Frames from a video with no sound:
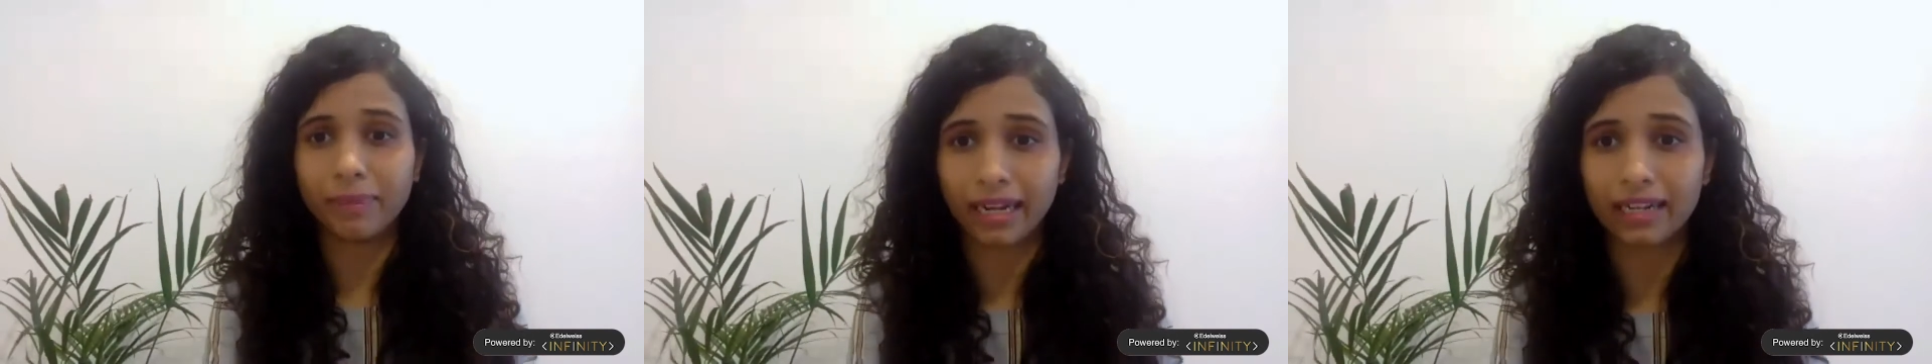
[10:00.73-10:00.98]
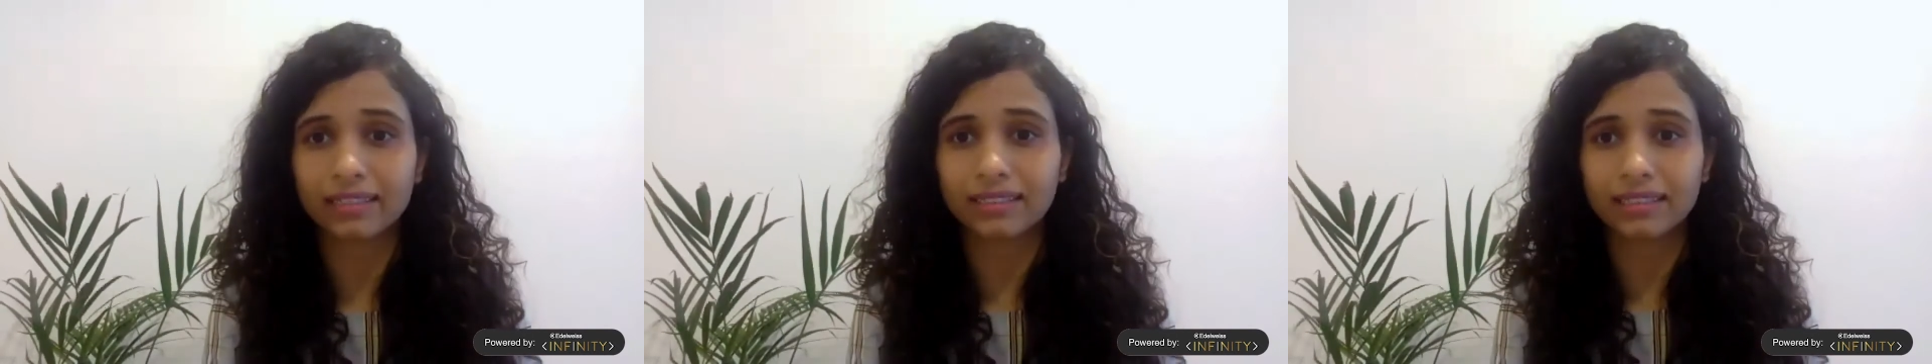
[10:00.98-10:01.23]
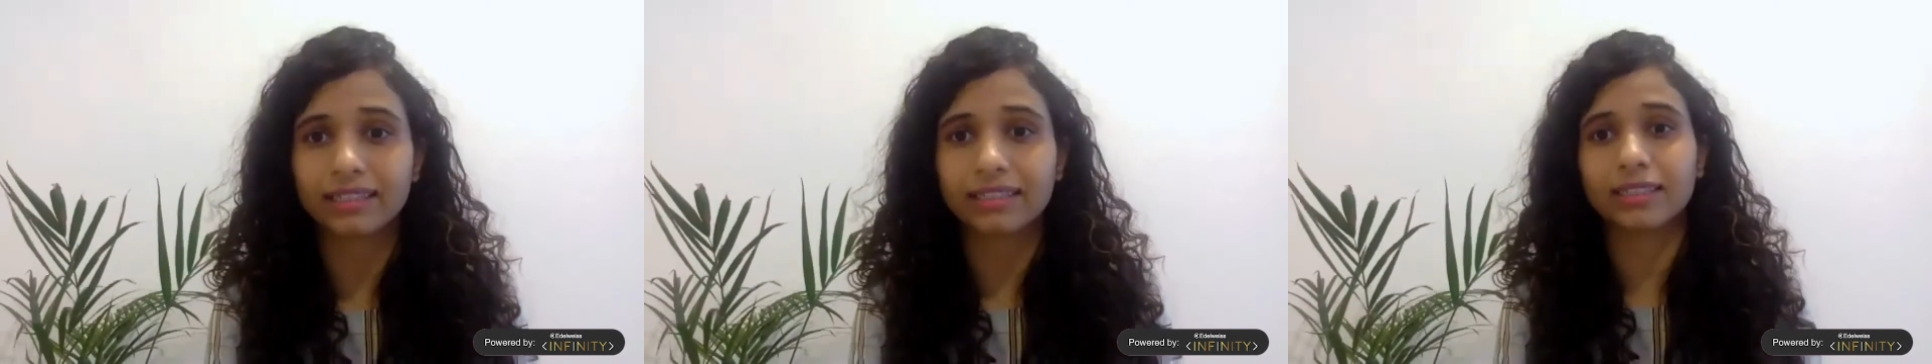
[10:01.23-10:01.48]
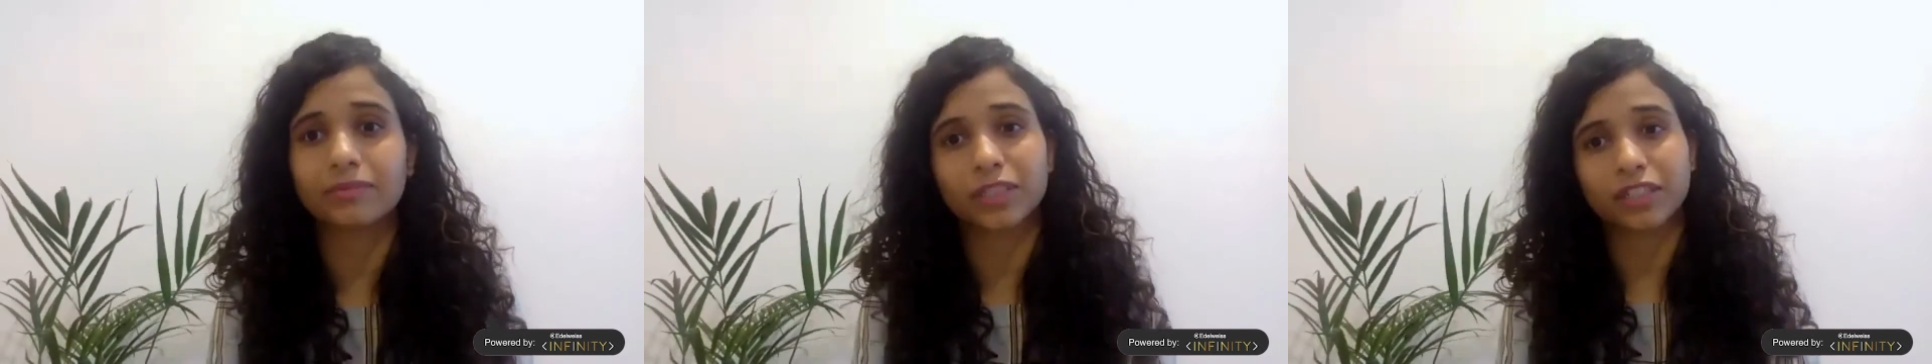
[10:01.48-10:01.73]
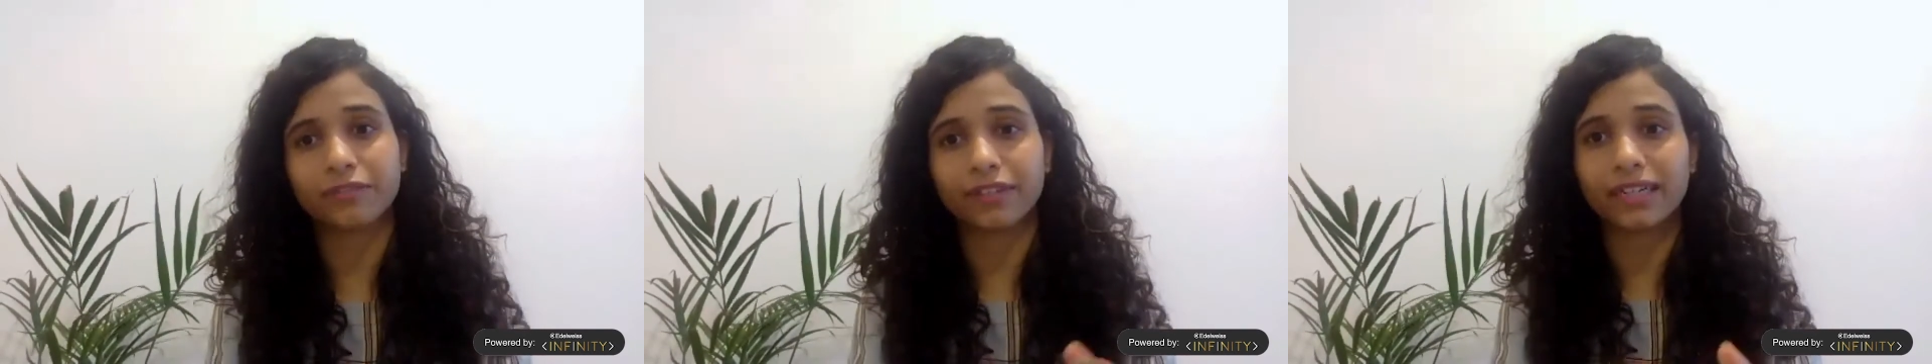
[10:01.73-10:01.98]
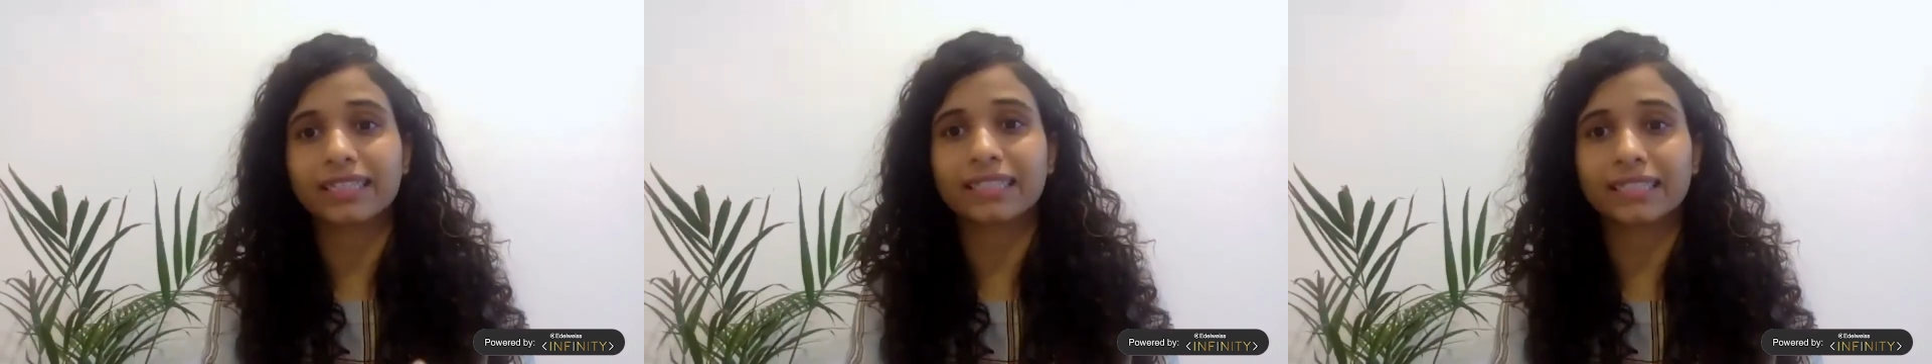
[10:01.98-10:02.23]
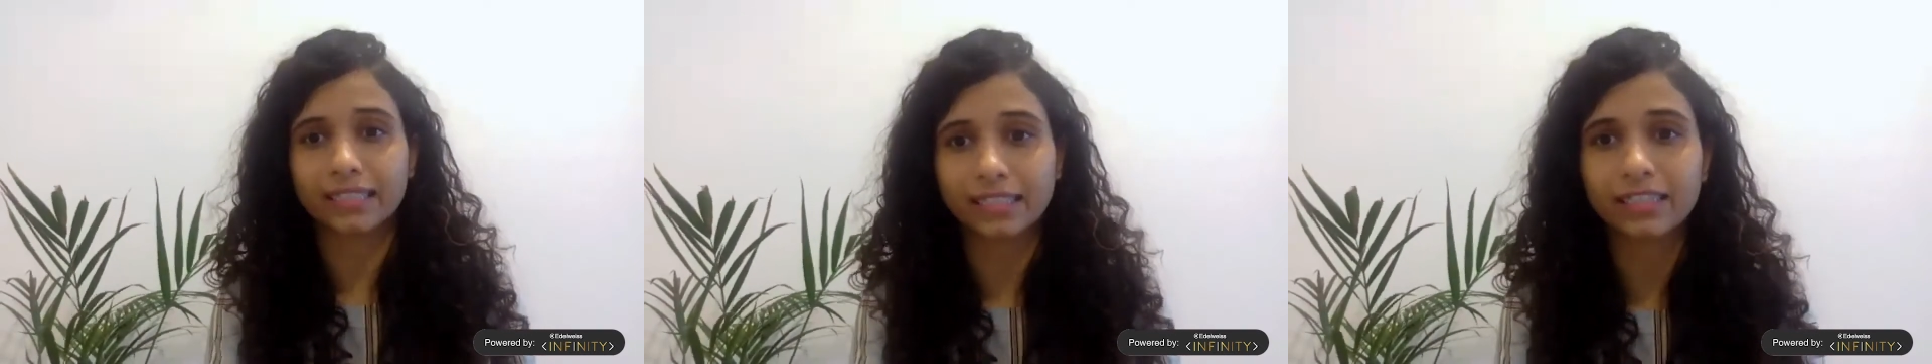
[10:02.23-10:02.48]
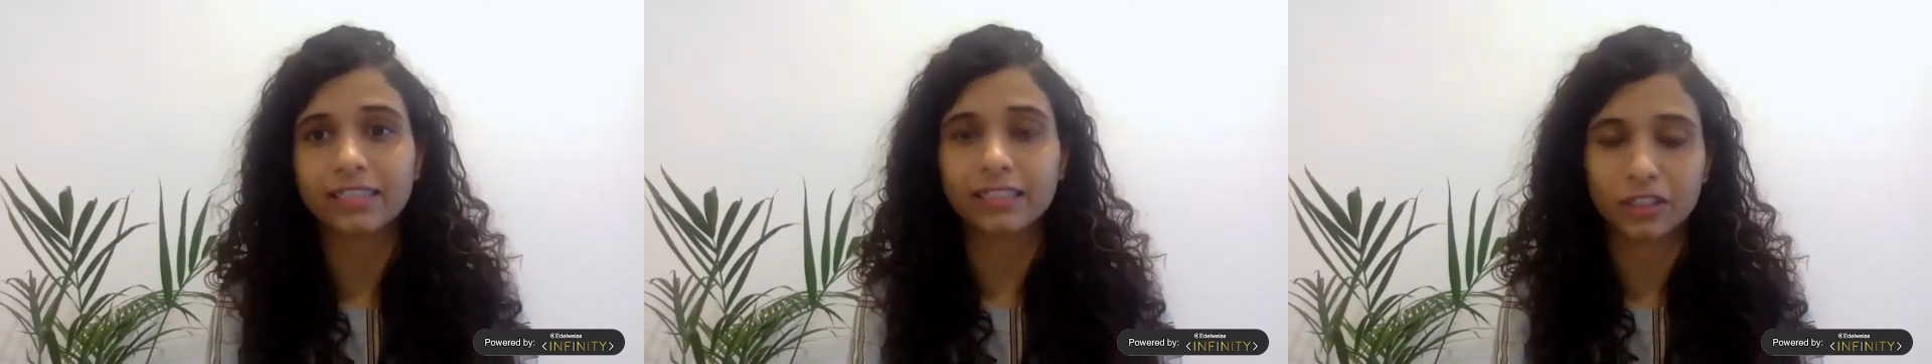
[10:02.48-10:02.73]
placed in terms of our
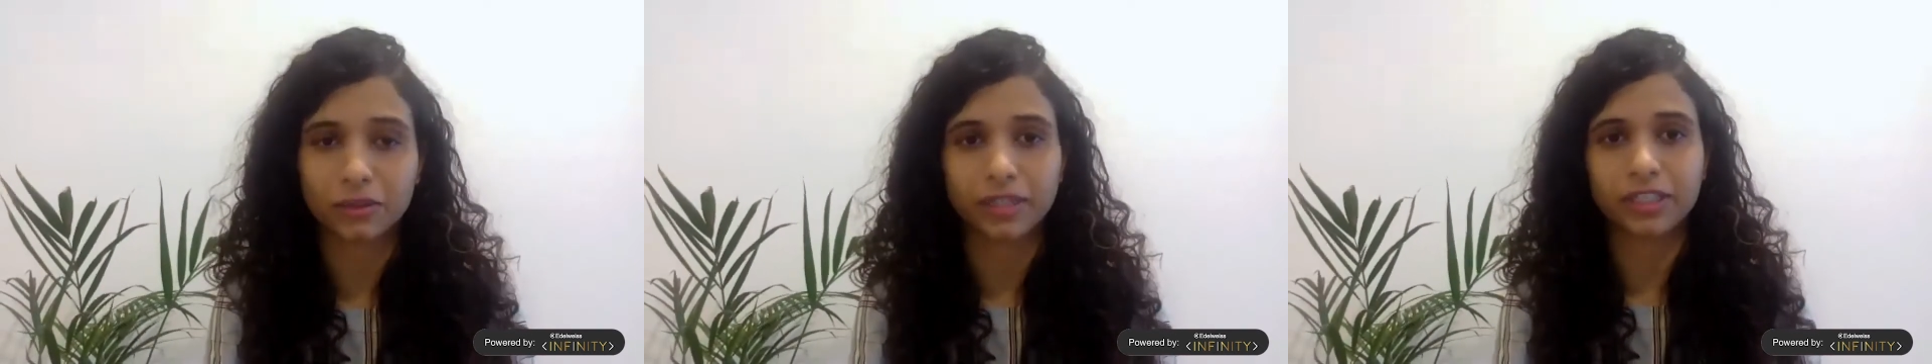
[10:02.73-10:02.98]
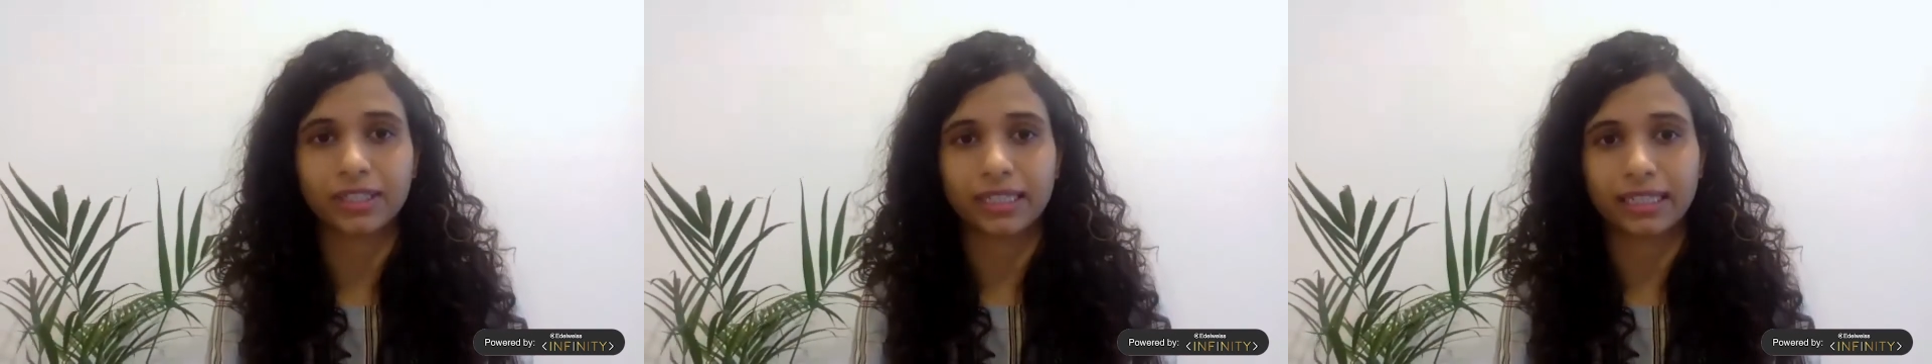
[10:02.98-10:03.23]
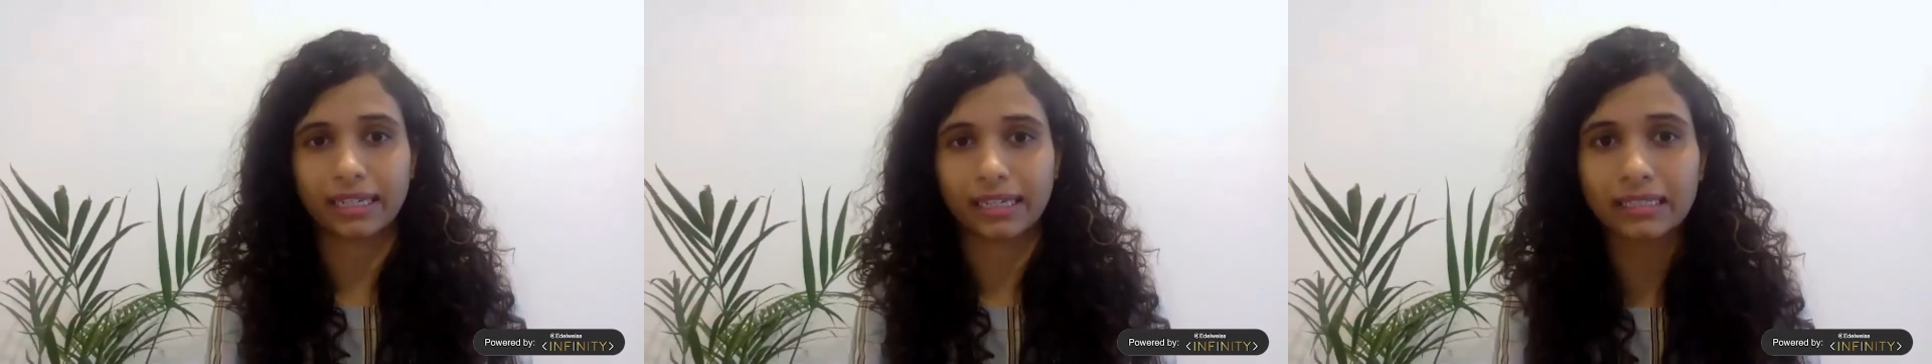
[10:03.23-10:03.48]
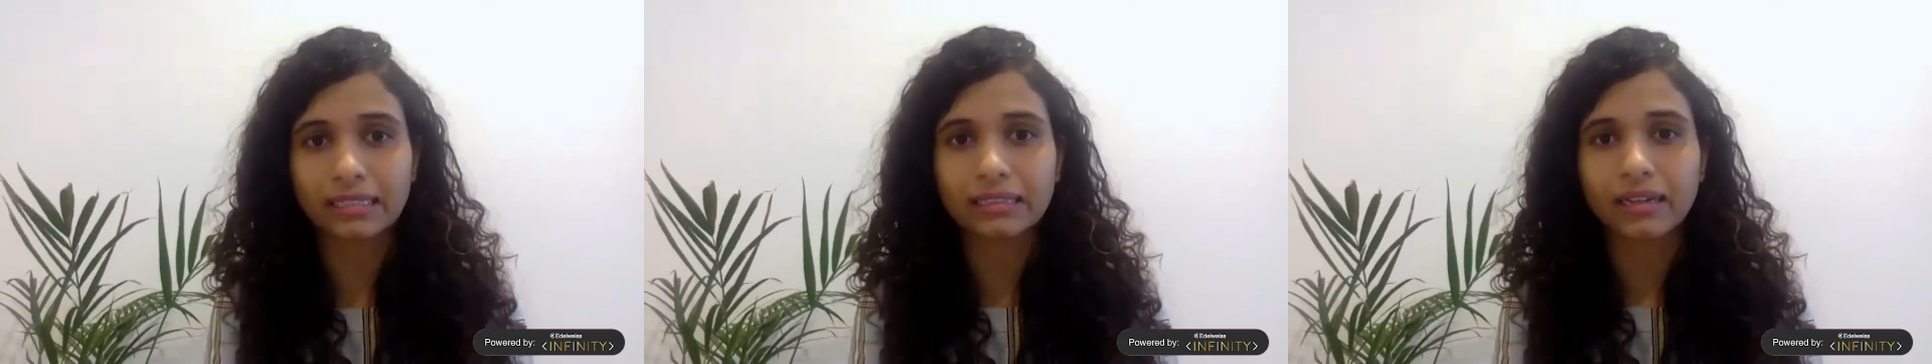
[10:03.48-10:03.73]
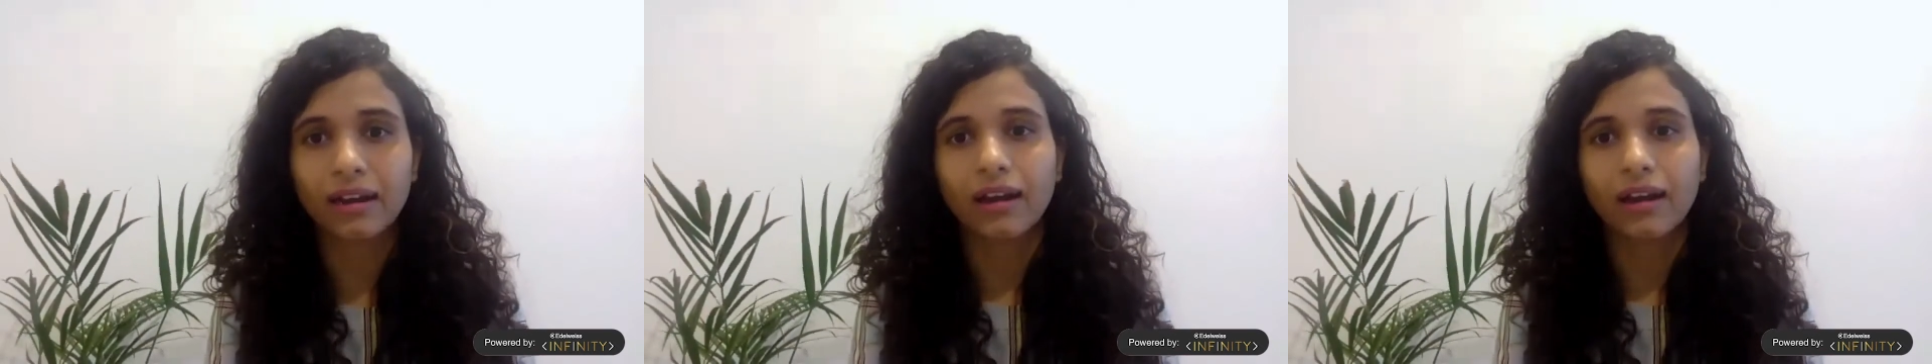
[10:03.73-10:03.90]
external situation at least.